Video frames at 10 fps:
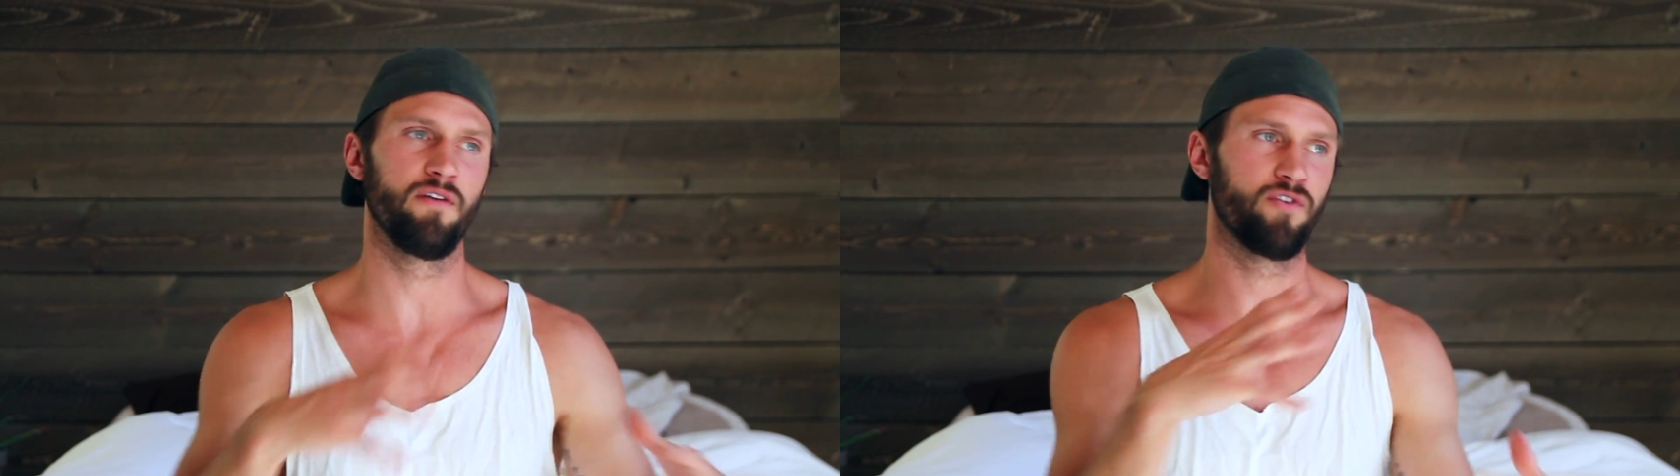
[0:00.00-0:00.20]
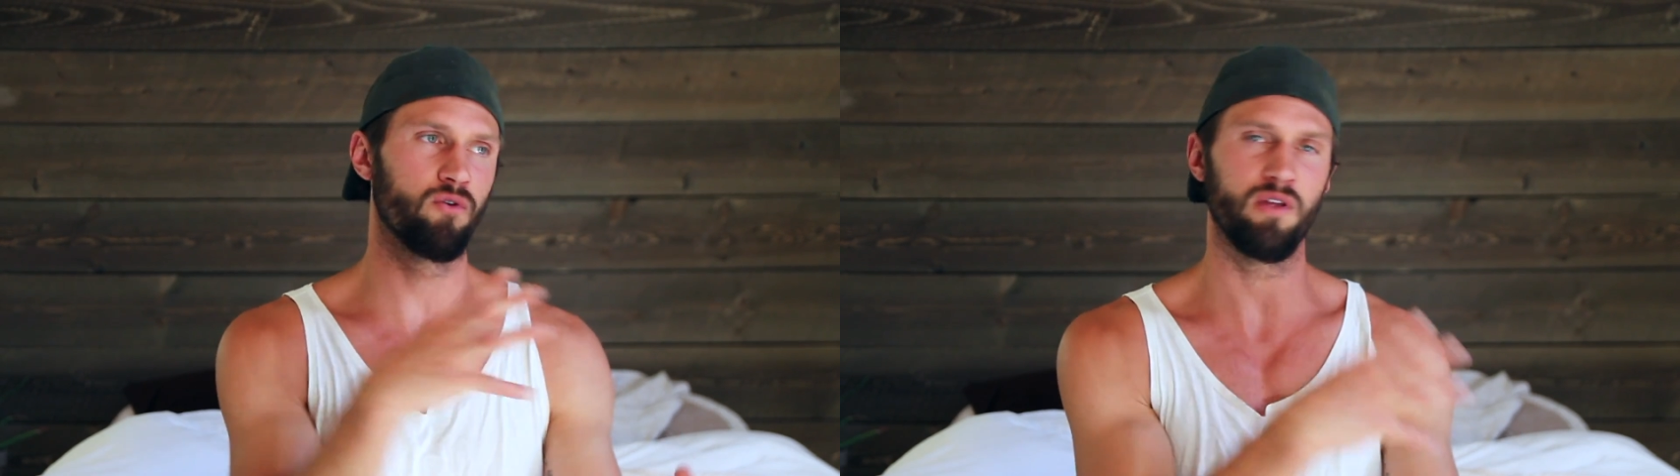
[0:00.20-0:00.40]

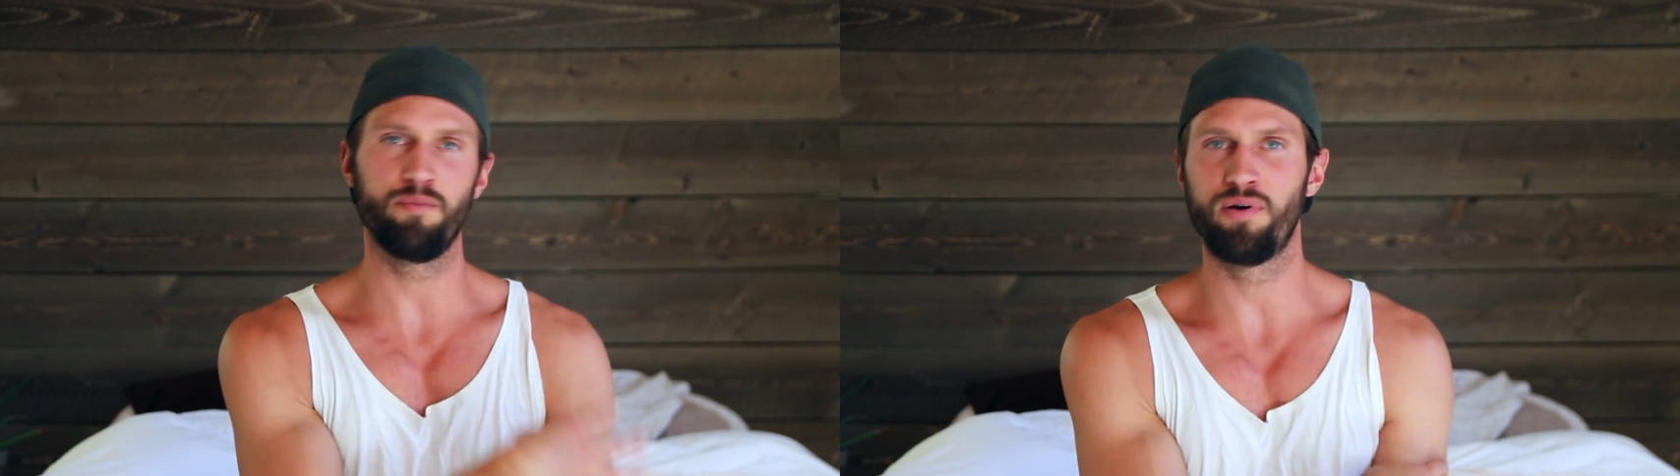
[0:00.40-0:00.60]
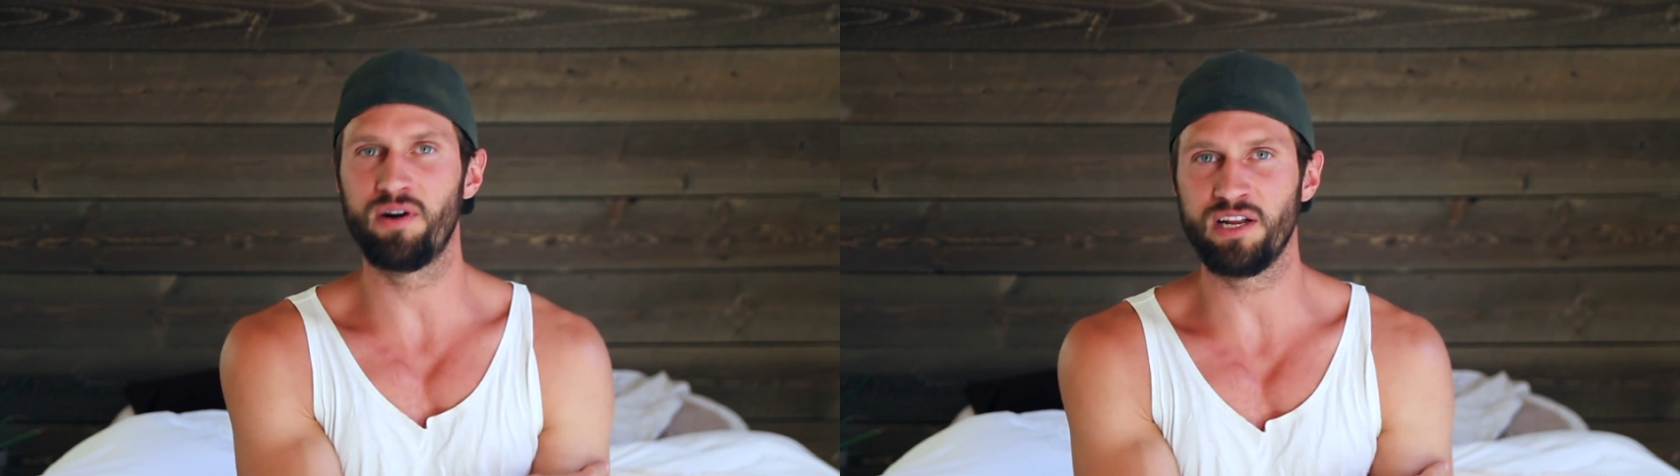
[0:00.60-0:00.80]
if you're only
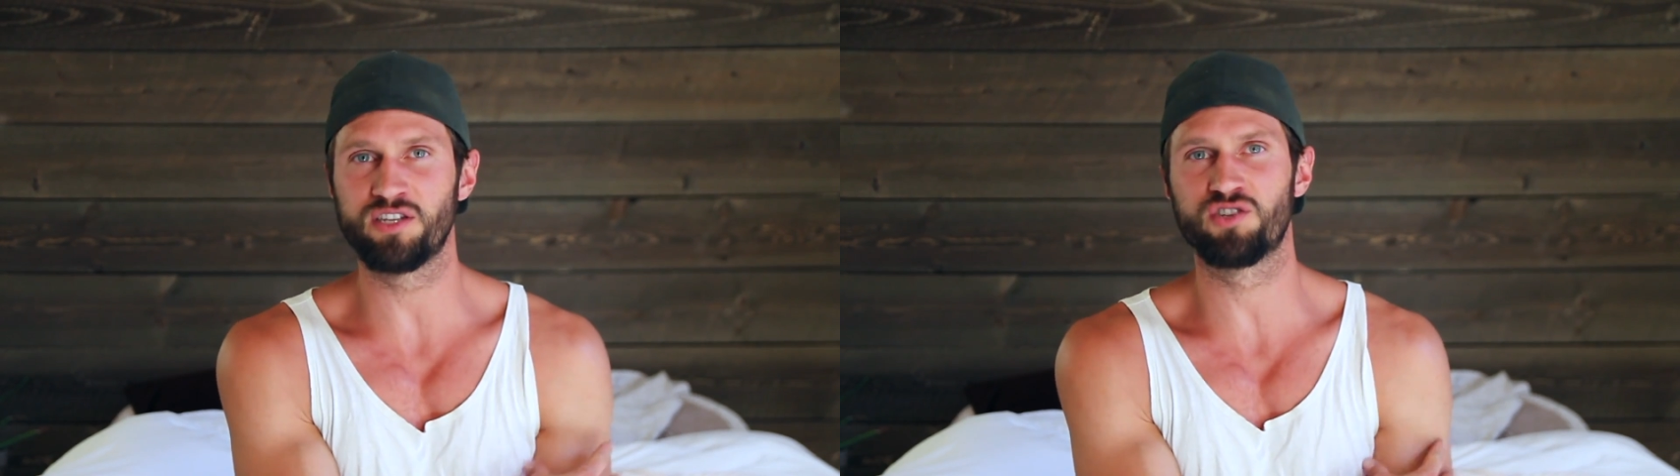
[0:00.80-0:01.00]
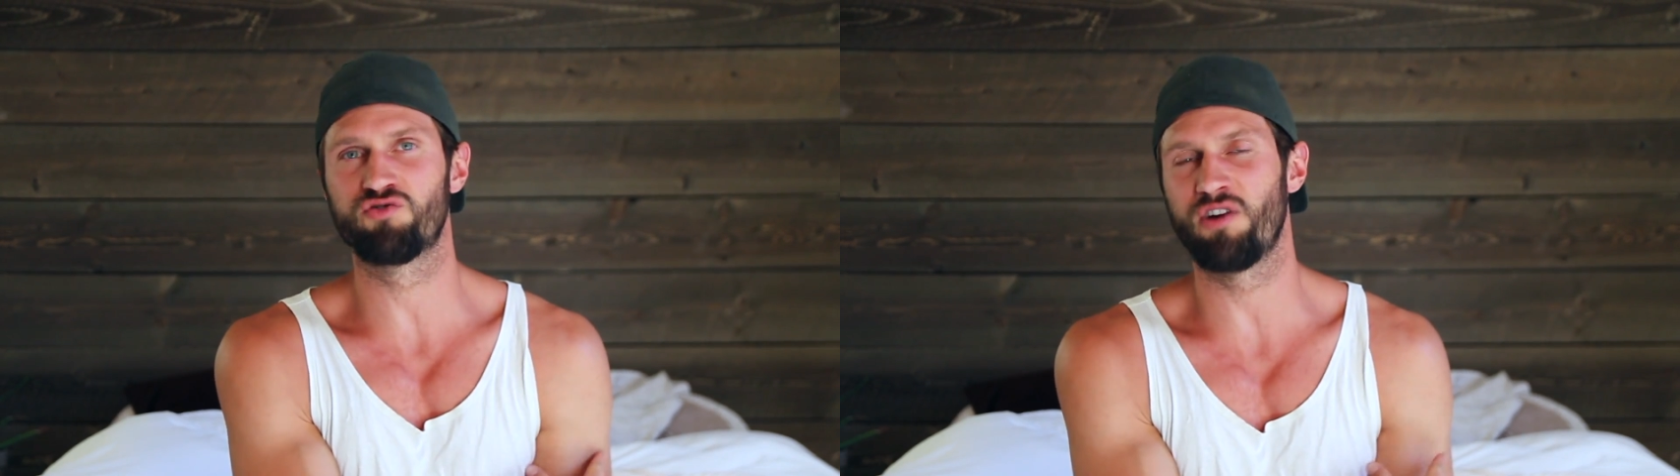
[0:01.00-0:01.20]
putting
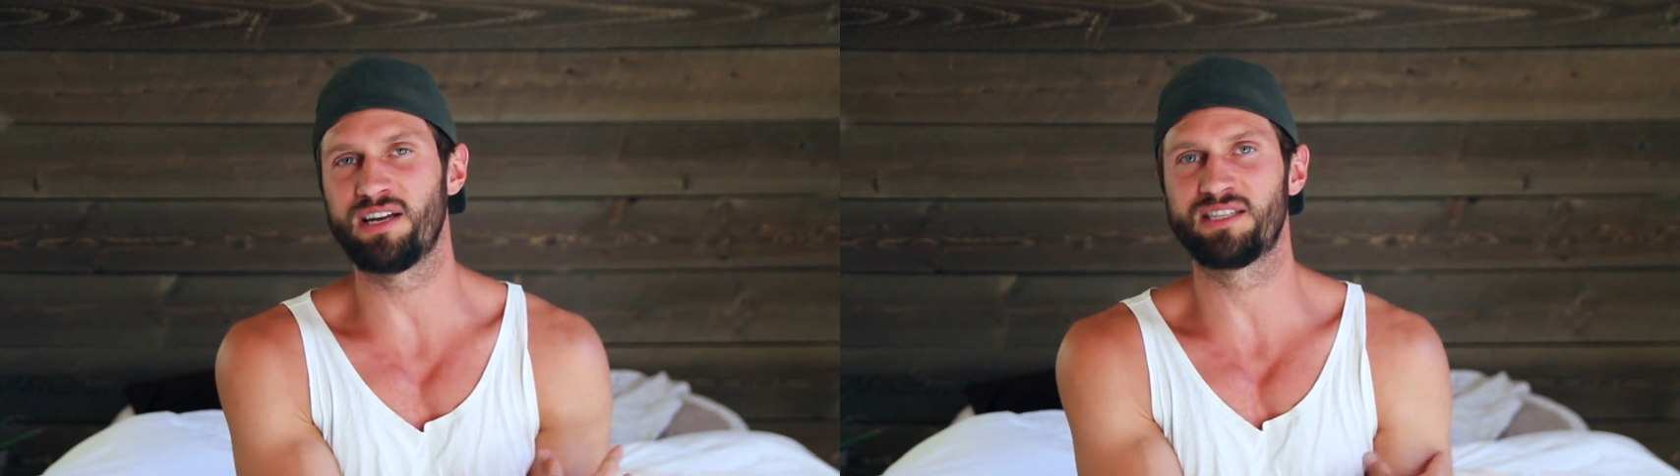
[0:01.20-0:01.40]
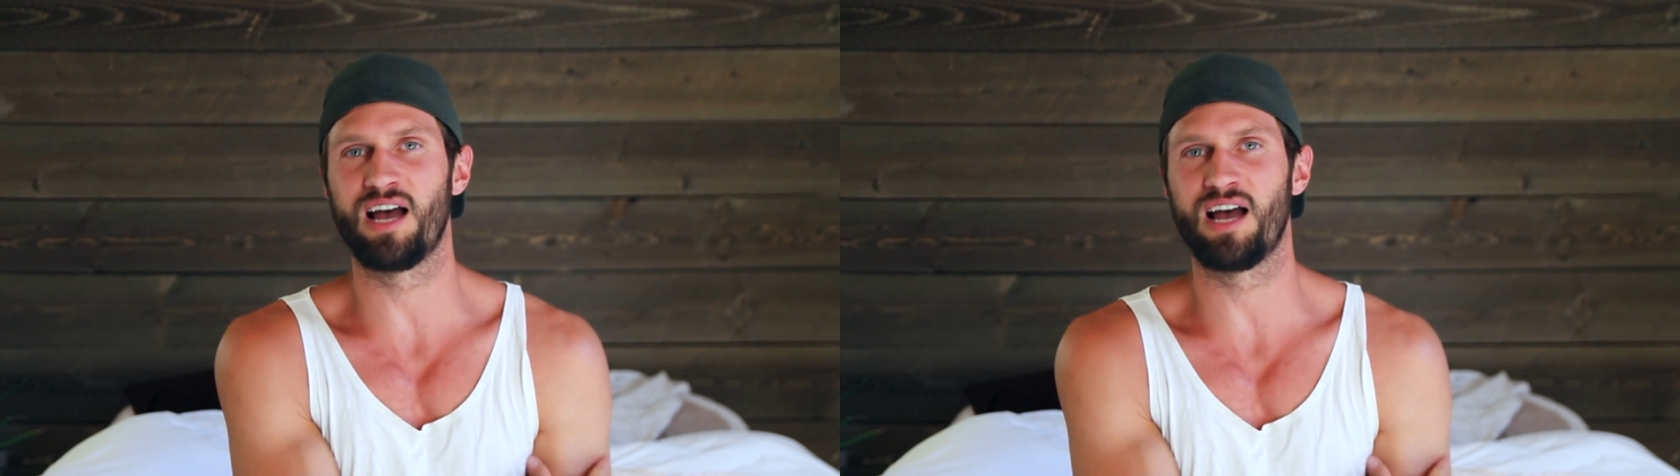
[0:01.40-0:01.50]
stress